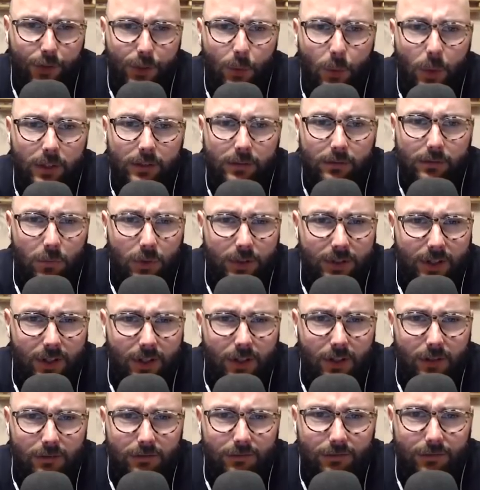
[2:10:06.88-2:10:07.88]
What's it
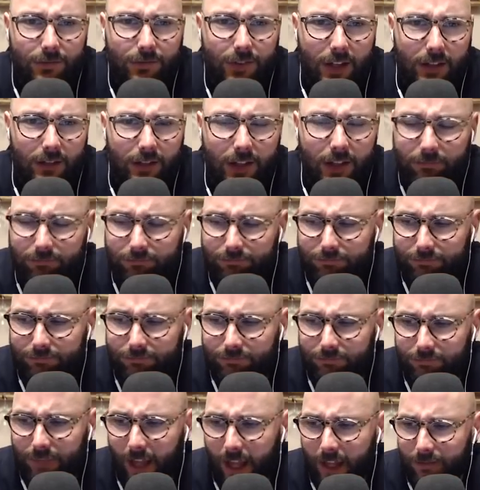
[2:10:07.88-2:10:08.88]
called?
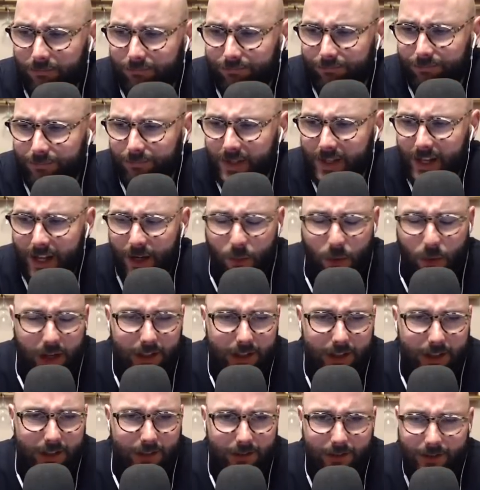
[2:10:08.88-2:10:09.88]
Slick
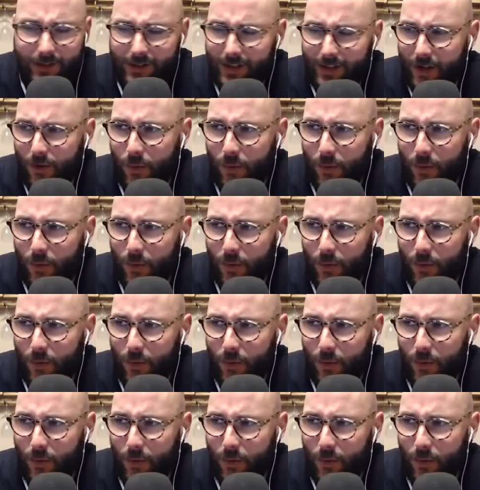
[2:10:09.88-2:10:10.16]
Willies. Slick